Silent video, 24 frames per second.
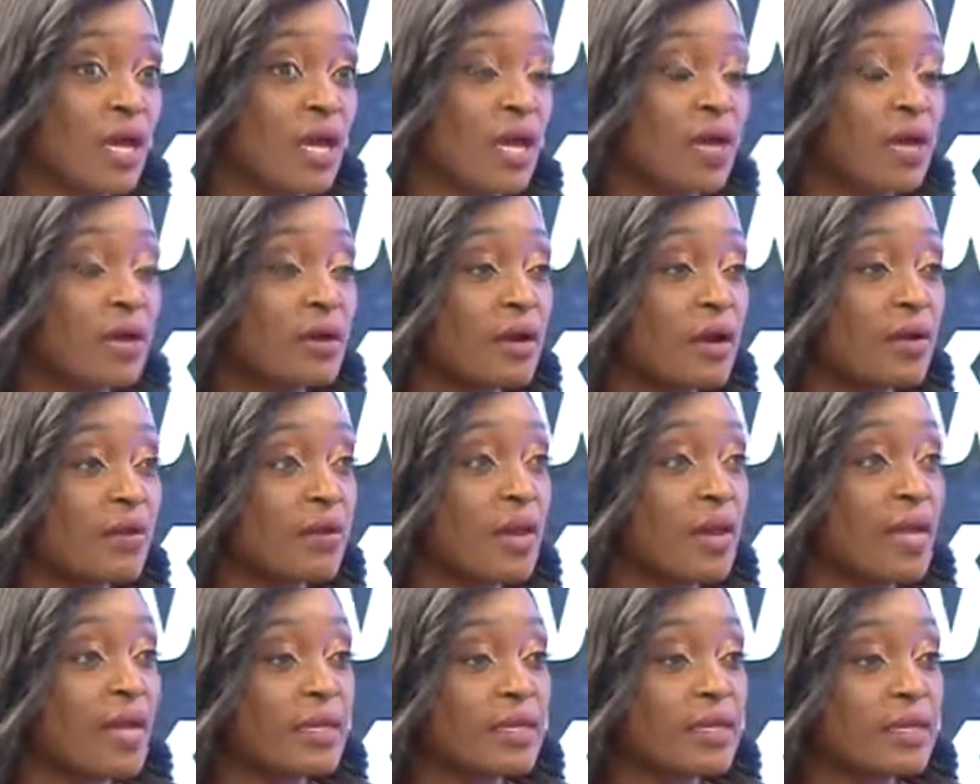
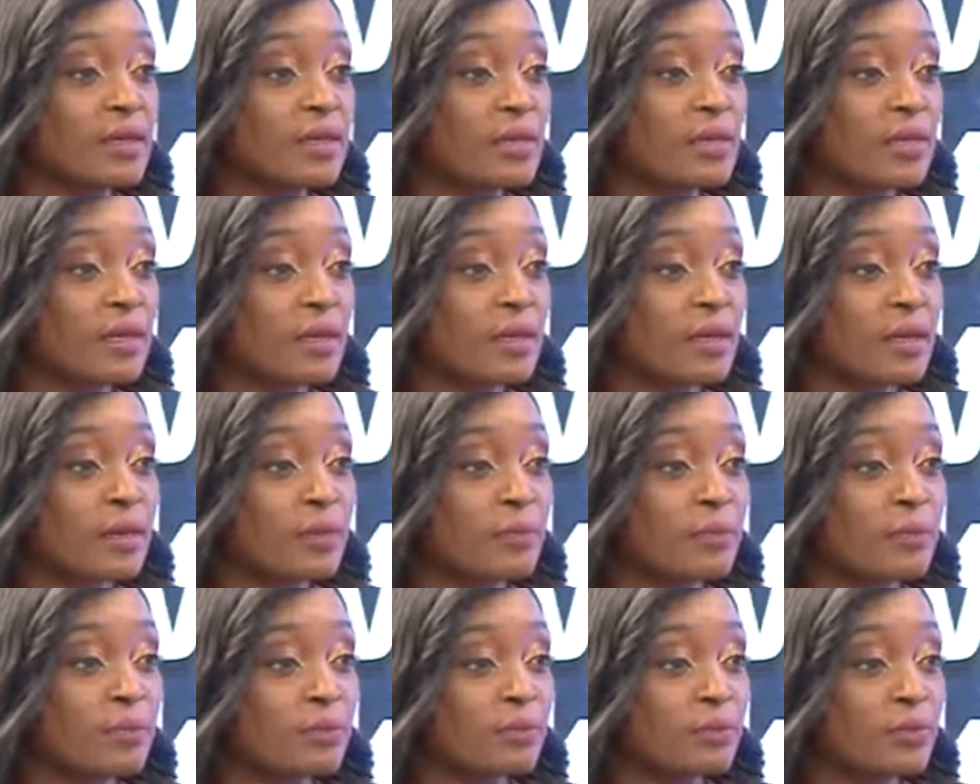Caroline,
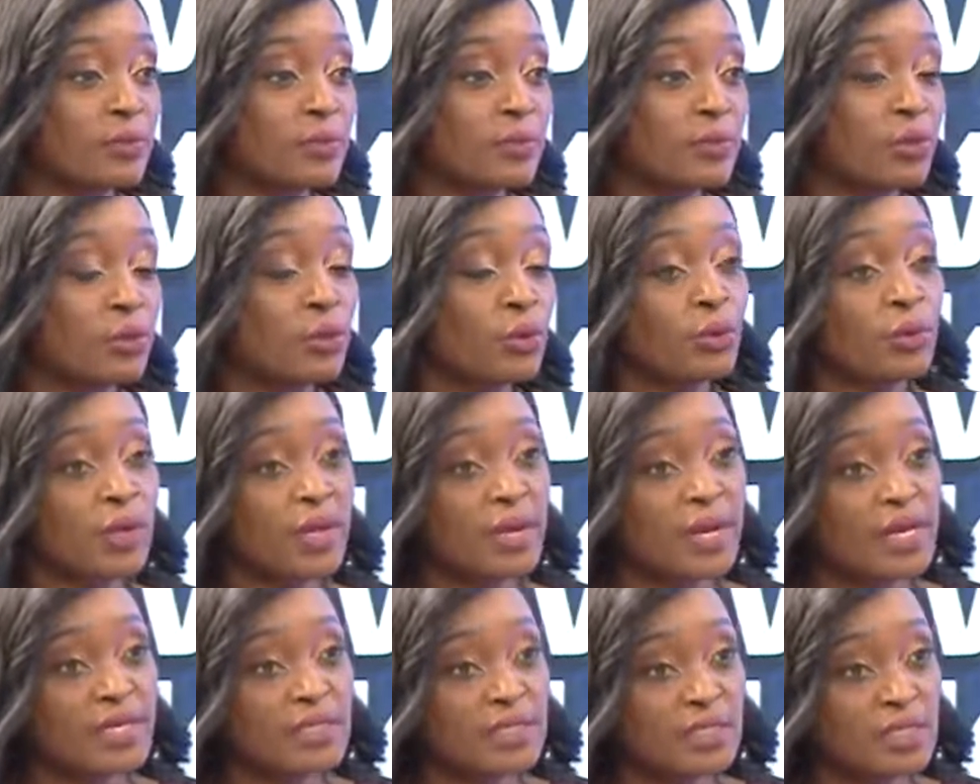your
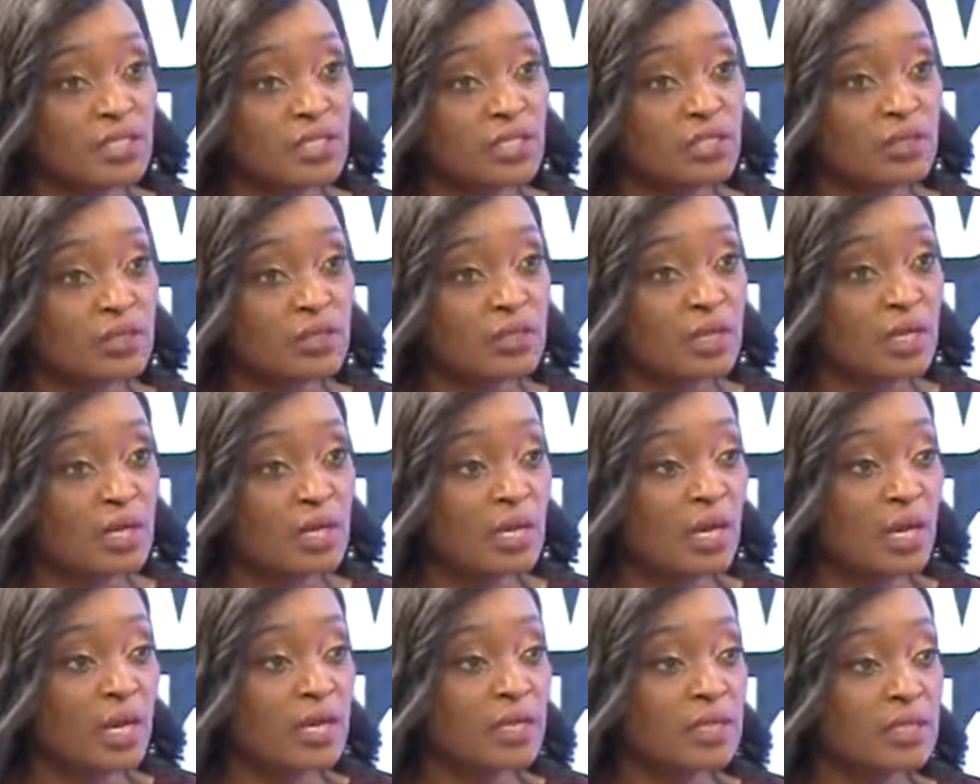organization
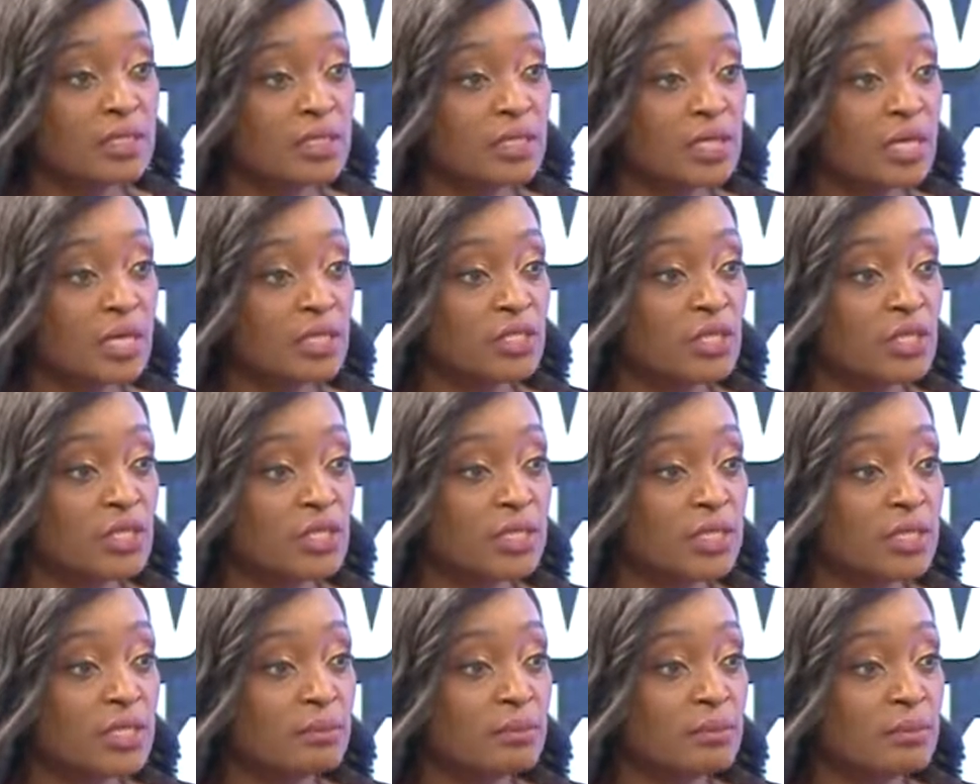is
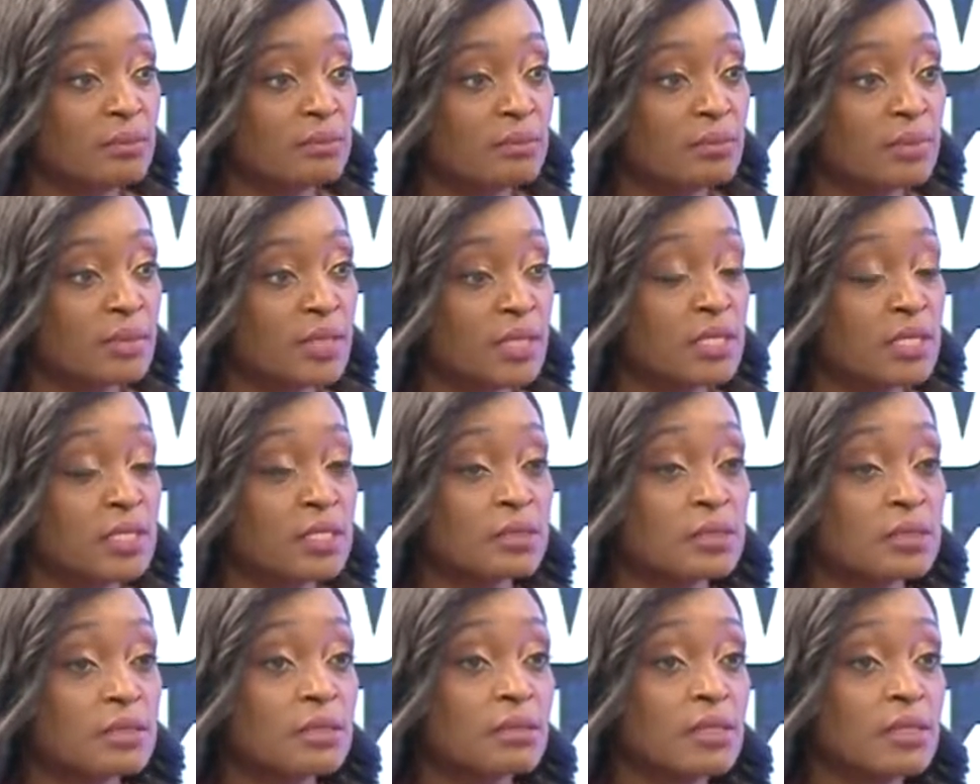actually
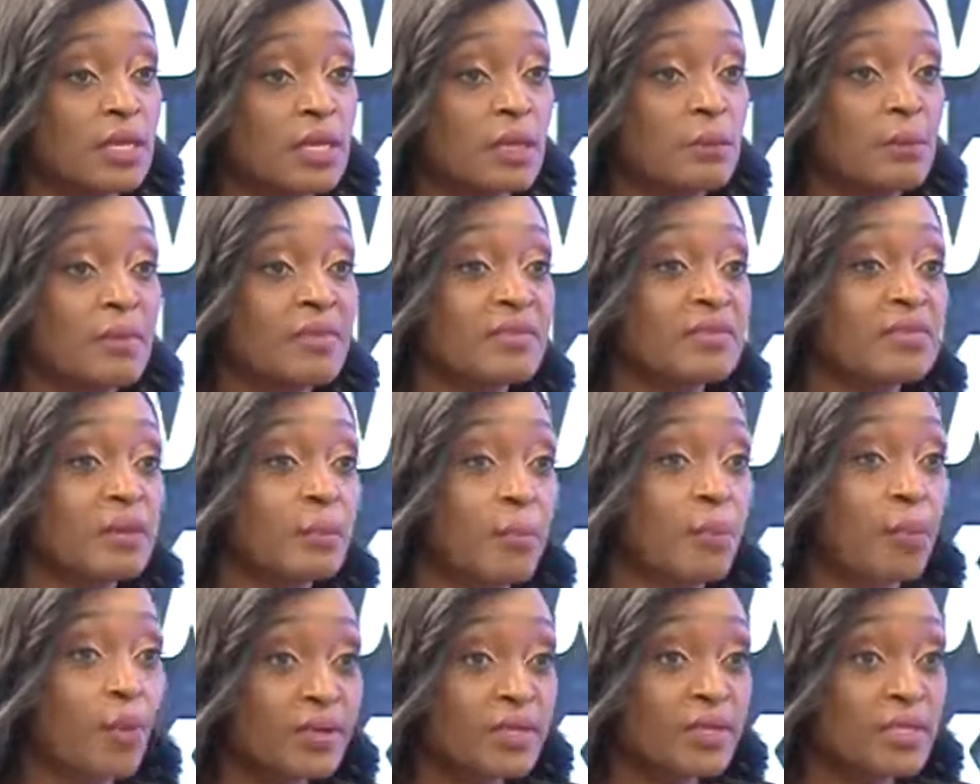dealing with
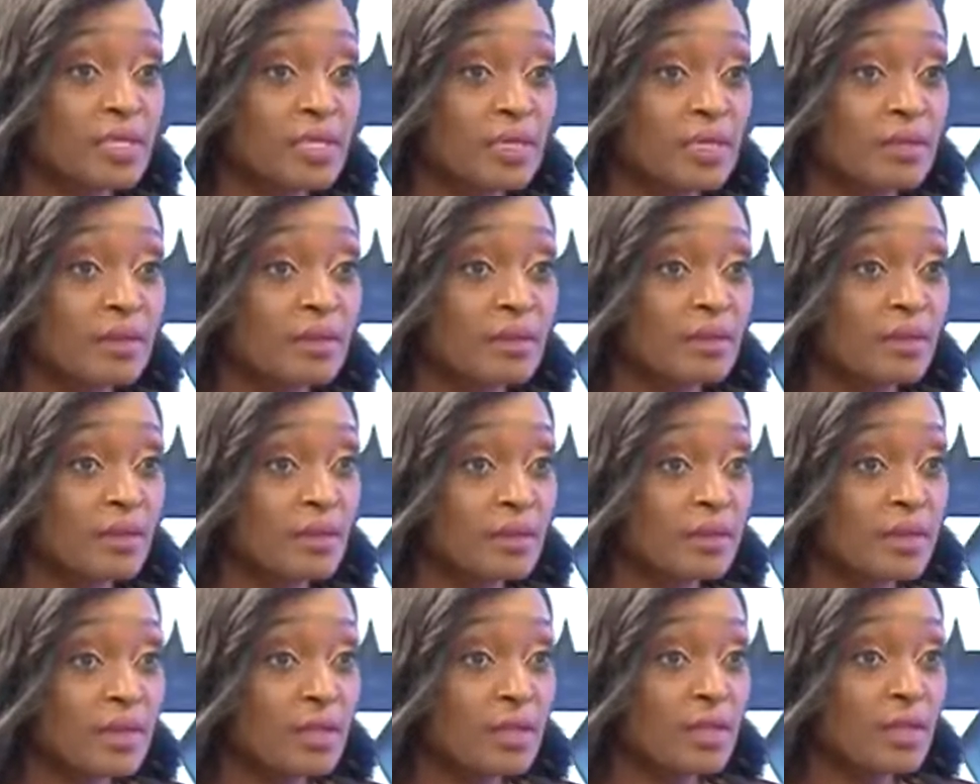supporting
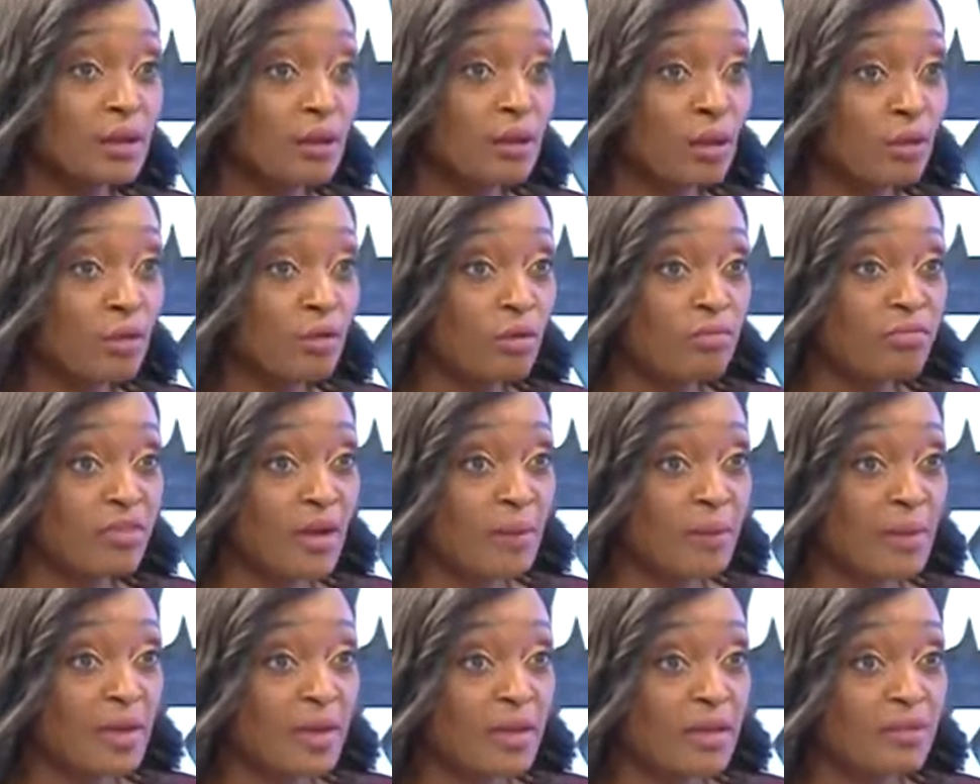the local
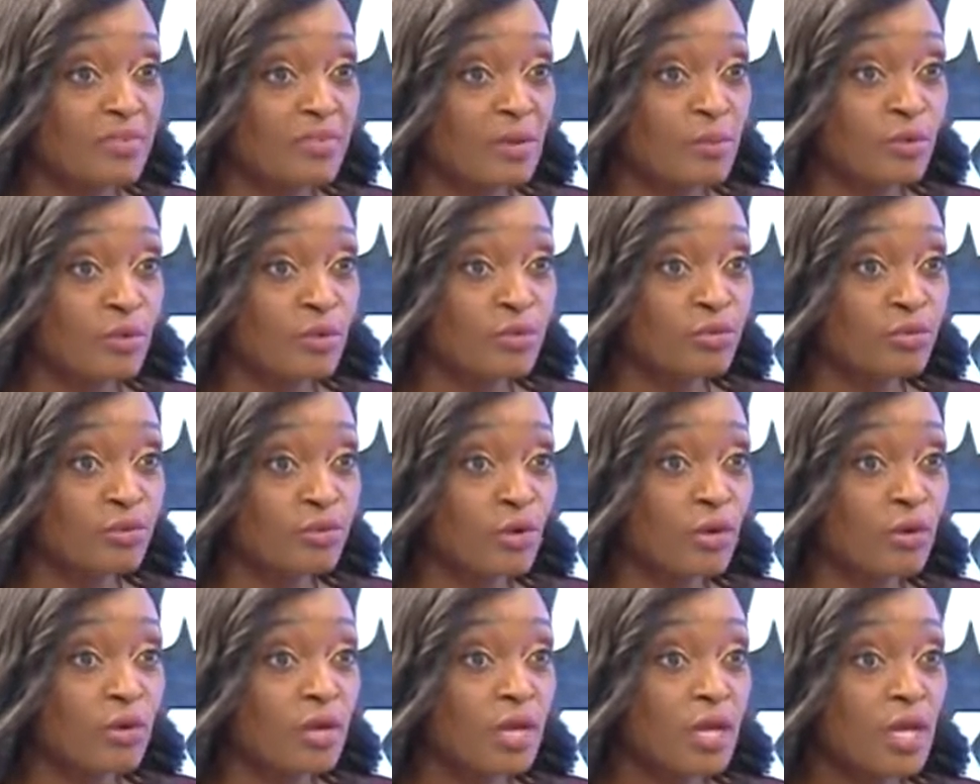farmer, if I'm not
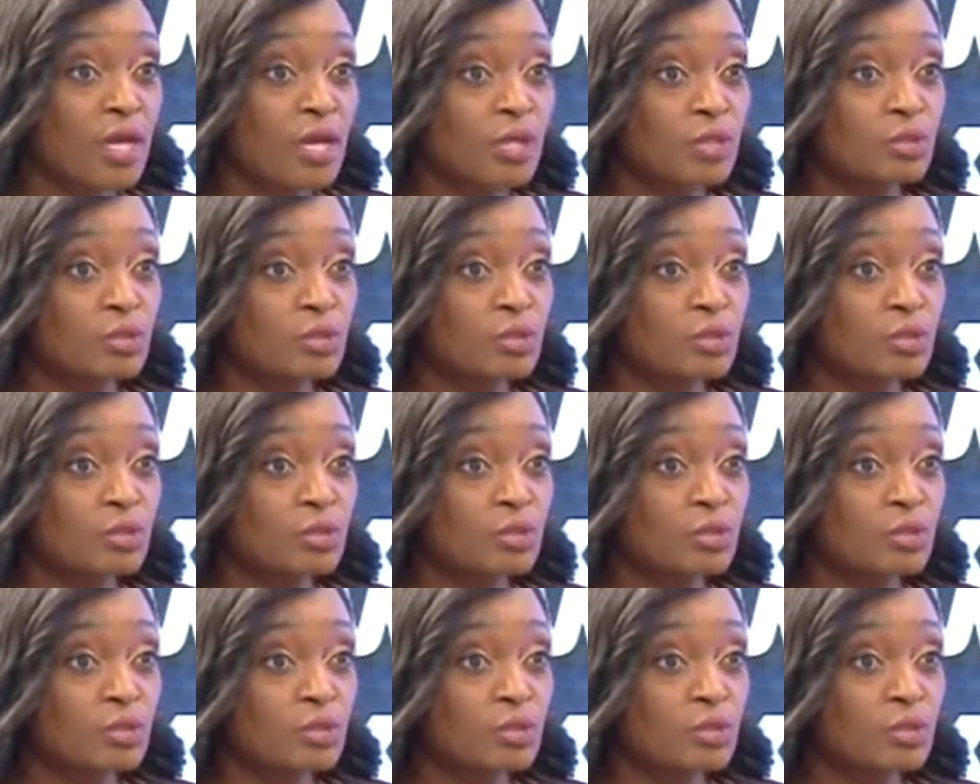wrong.